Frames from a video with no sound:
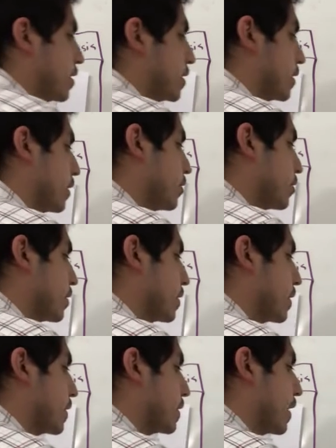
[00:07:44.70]
solution to
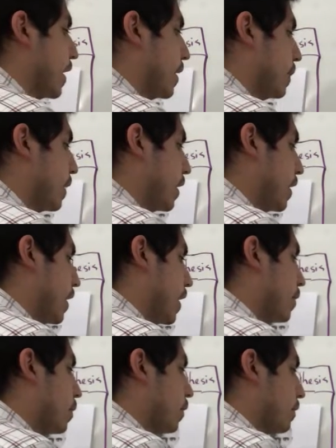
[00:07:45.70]
this game, and
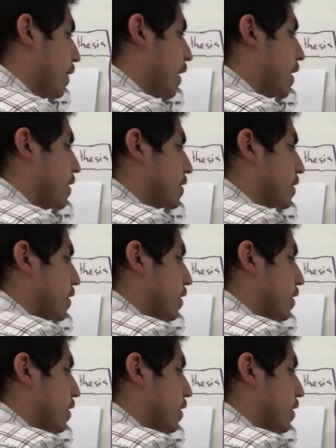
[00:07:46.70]
we'll find